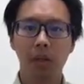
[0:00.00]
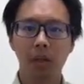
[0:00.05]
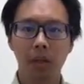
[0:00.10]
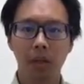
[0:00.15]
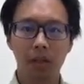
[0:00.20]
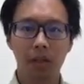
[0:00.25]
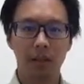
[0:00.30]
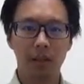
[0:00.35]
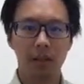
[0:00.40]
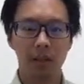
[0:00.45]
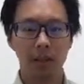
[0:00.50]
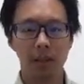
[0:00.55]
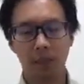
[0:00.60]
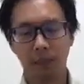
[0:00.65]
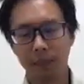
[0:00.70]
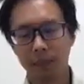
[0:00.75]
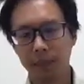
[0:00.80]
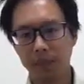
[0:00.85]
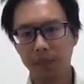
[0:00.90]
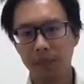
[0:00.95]

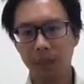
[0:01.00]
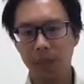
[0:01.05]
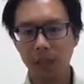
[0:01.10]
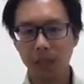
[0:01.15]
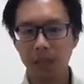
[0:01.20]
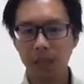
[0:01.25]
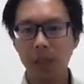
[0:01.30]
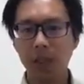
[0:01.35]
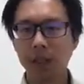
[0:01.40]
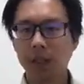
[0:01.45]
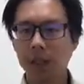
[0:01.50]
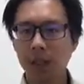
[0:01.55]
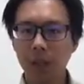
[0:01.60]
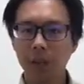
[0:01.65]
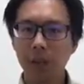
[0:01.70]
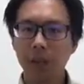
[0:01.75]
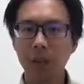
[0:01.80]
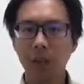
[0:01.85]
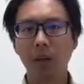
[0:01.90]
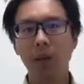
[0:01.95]
and they didn't
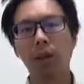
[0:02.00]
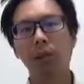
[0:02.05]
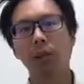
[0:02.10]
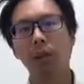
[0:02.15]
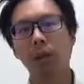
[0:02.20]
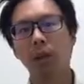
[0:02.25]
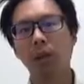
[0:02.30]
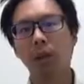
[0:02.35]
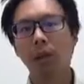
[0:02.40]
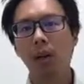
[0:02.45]
think about